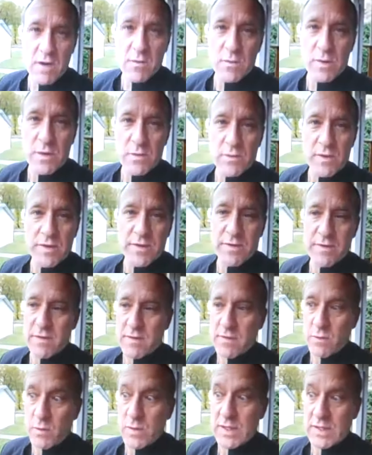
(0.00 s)
Darwin
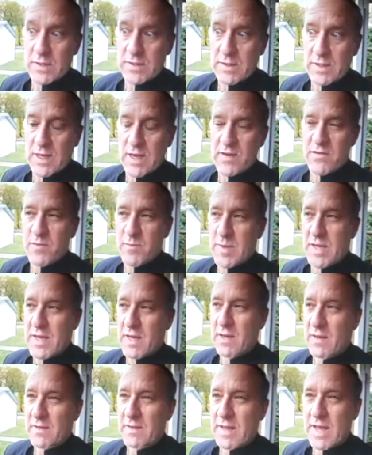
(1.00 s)
with the will to life
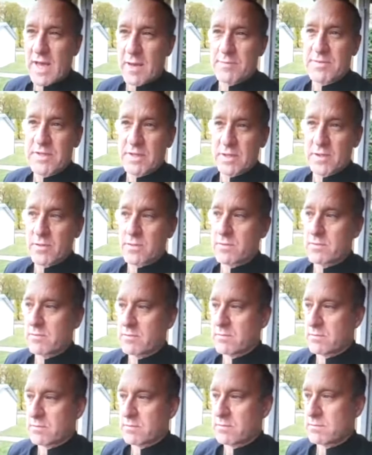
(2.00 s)
being the absolute
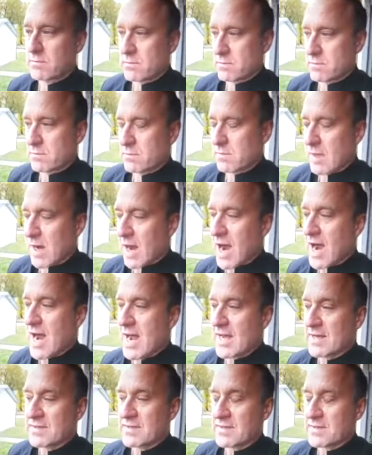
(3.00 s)

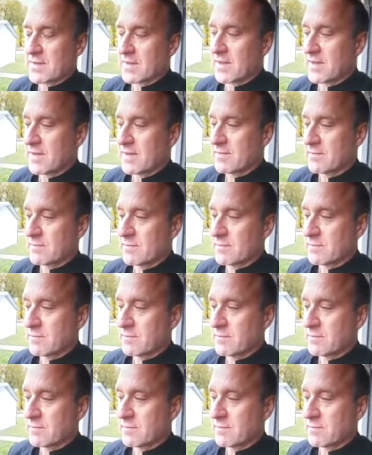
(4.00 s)
highest. Uh,